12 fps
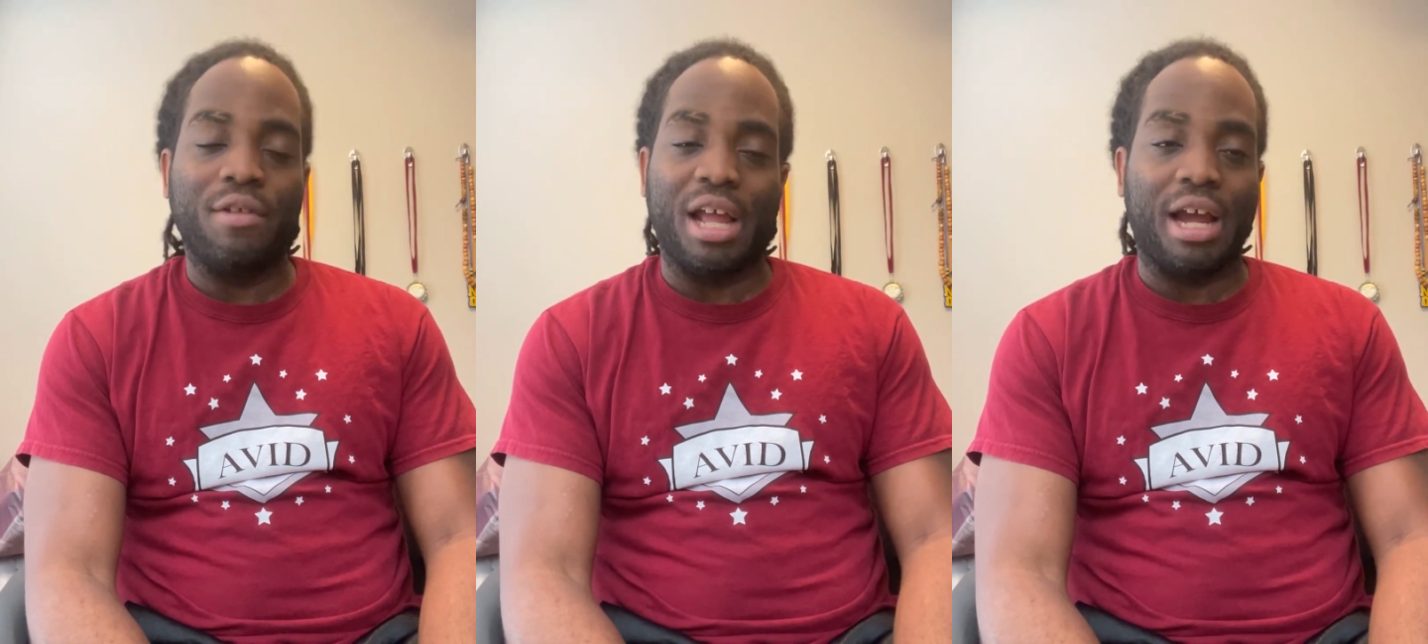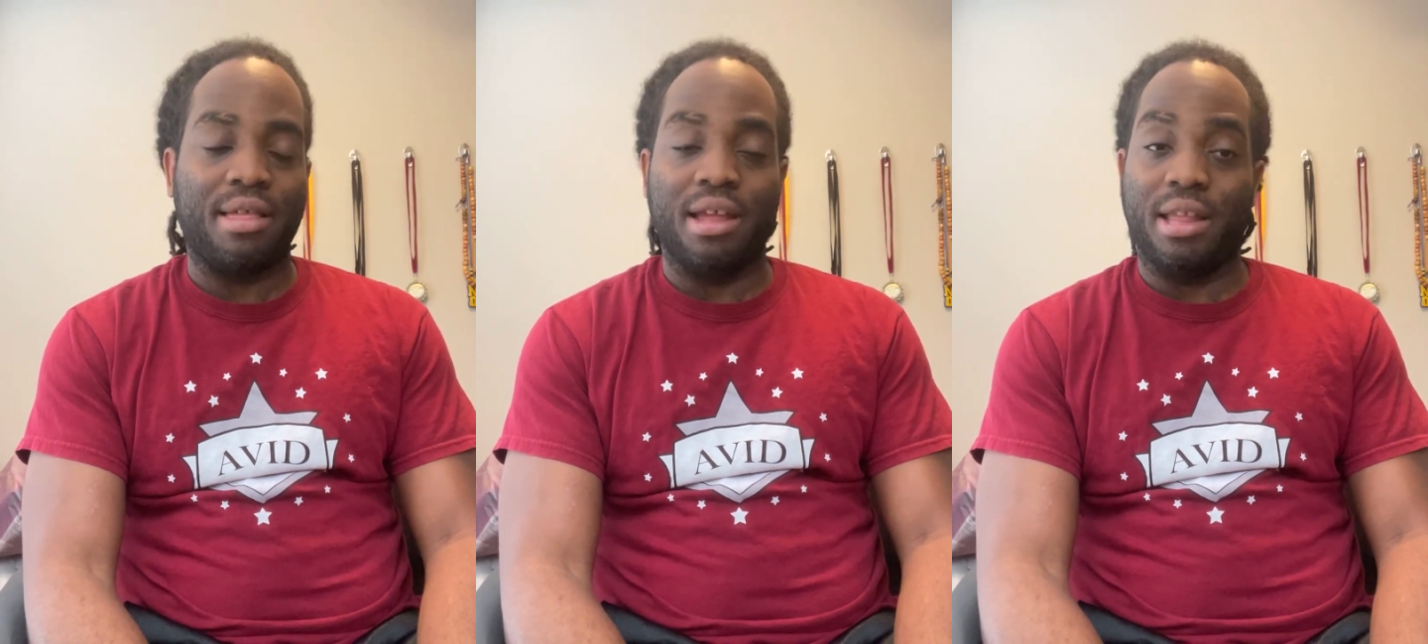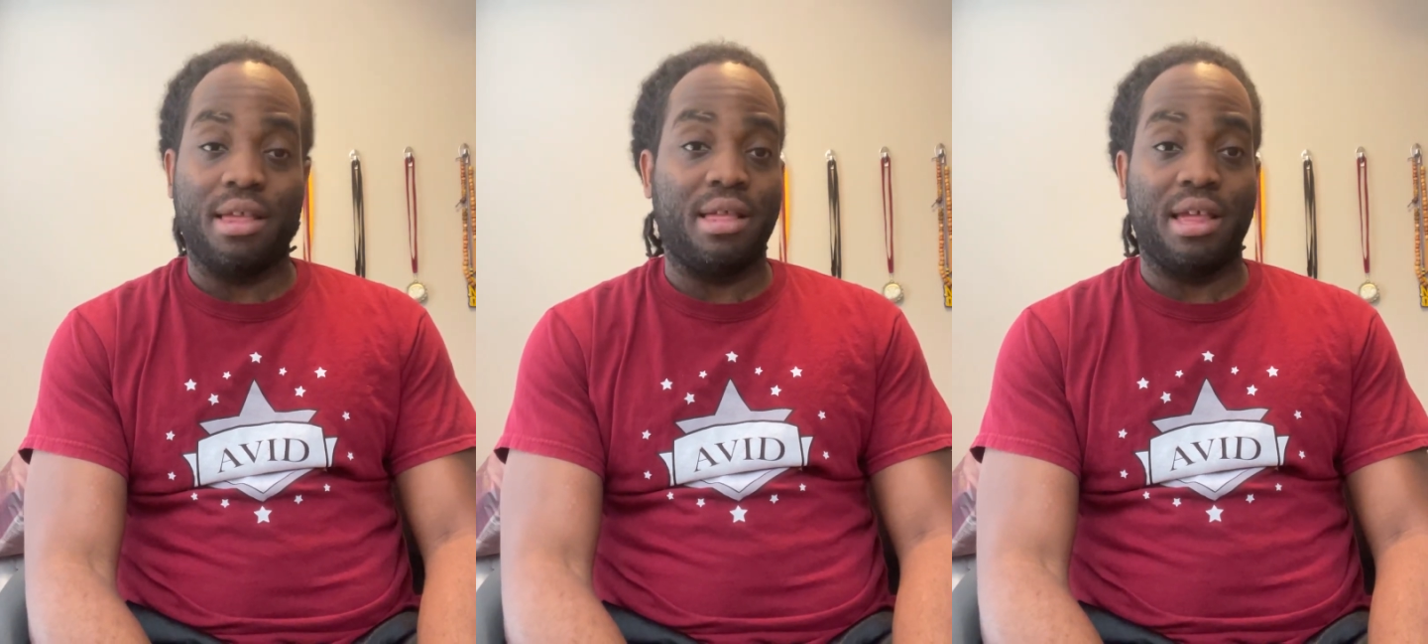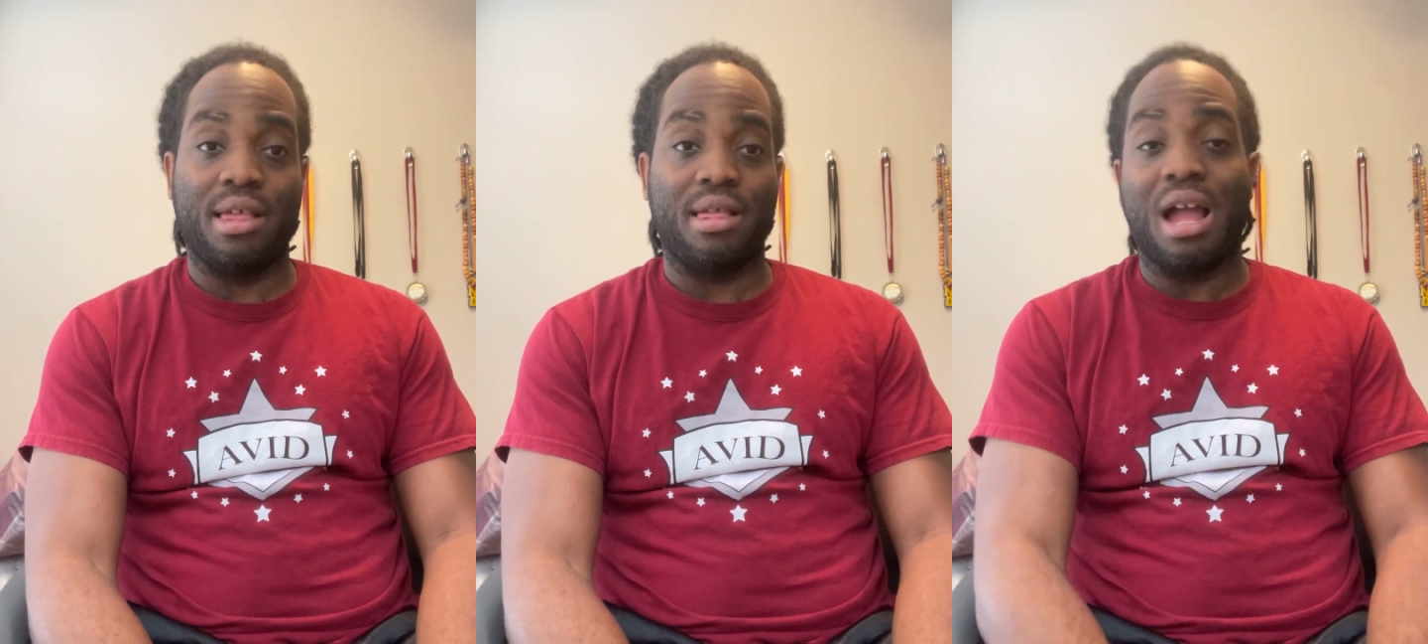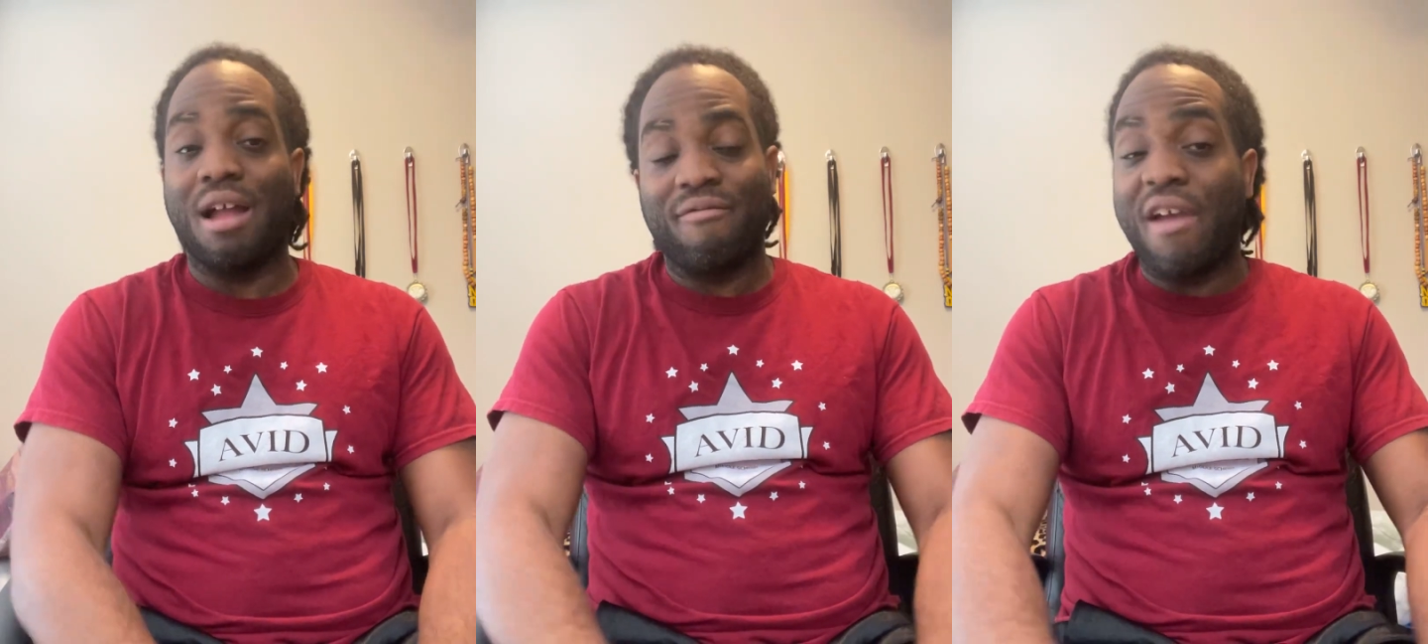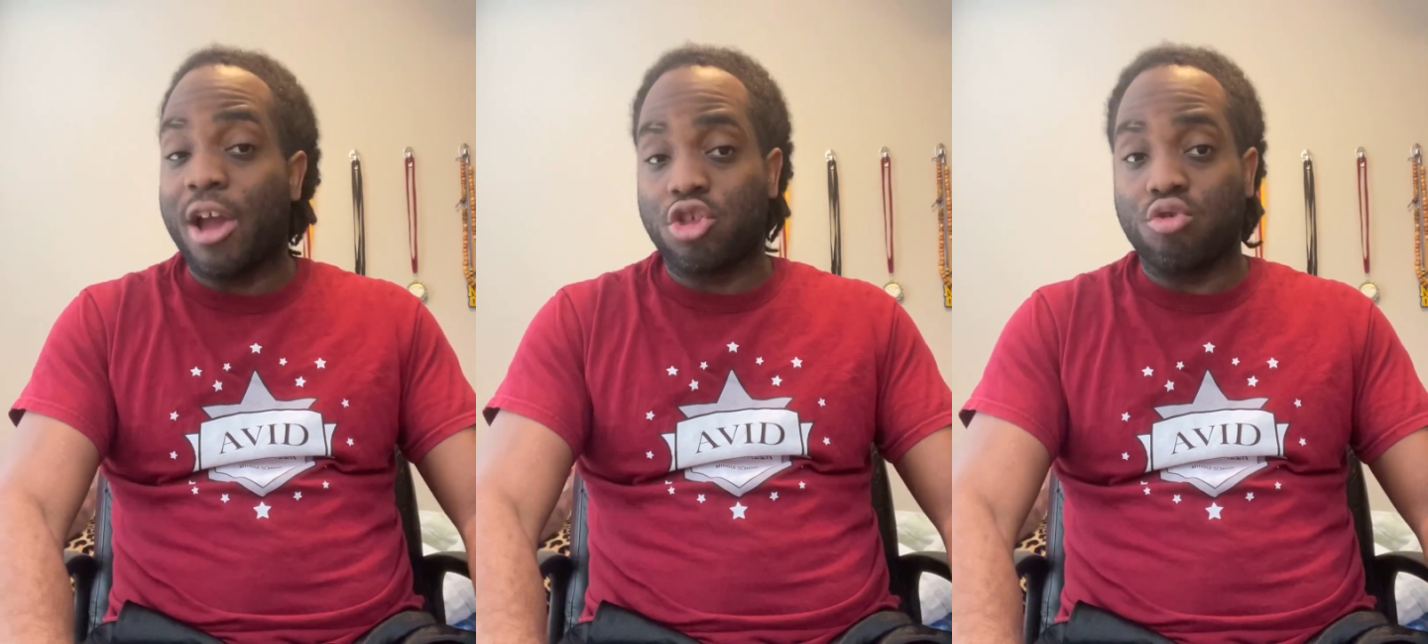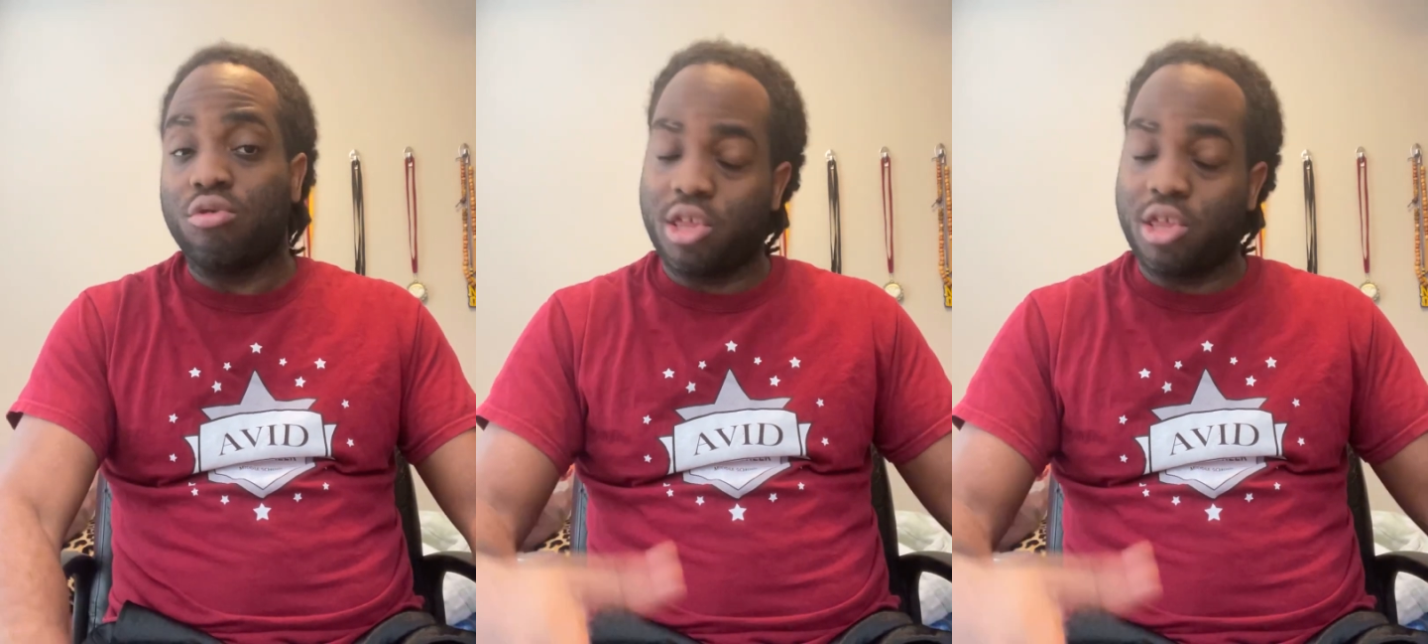Like I said, this is not factual.